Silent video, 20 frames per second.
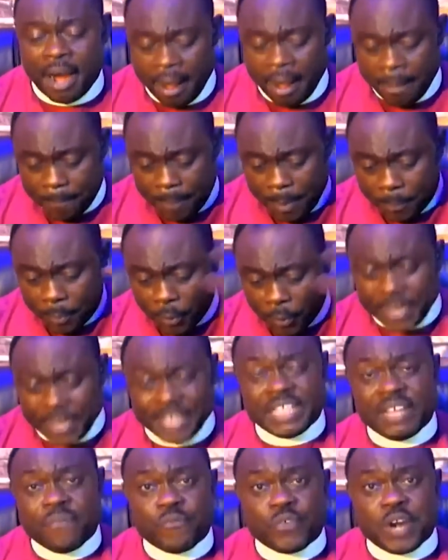people in
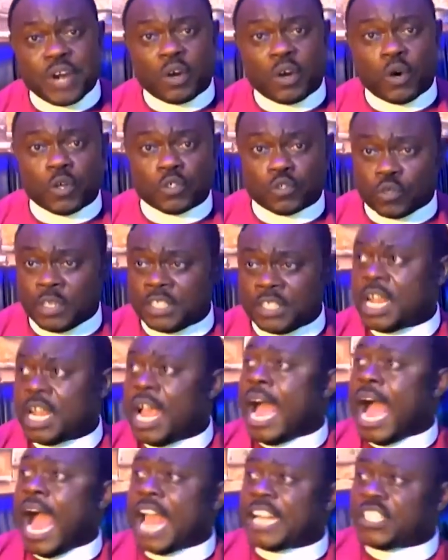different countries,
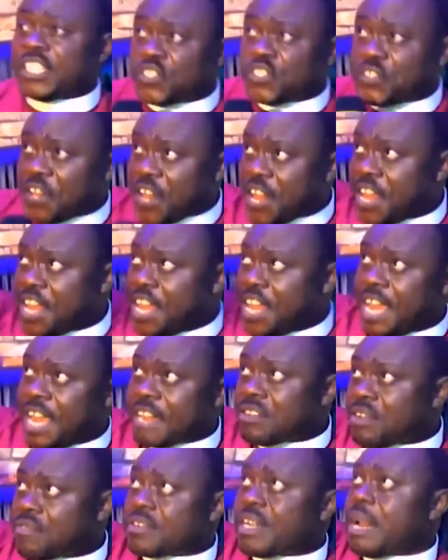I see in
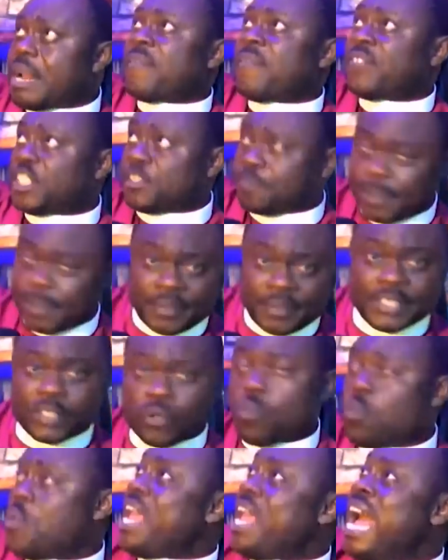the realm of the spirit
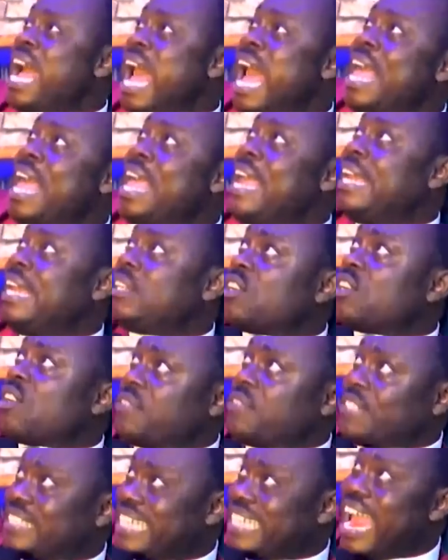where a lot of
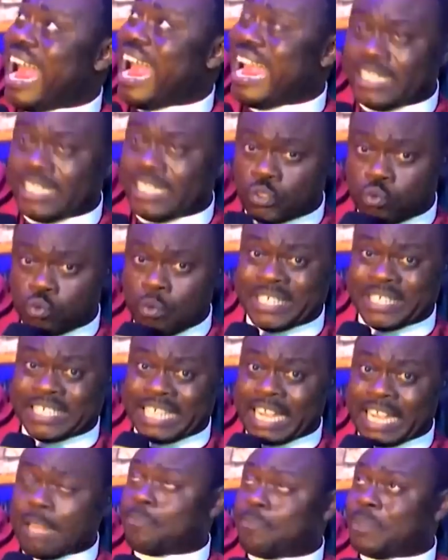signs will be
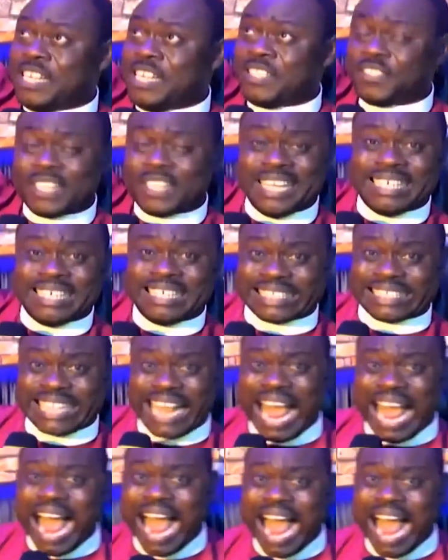taking place in the sky.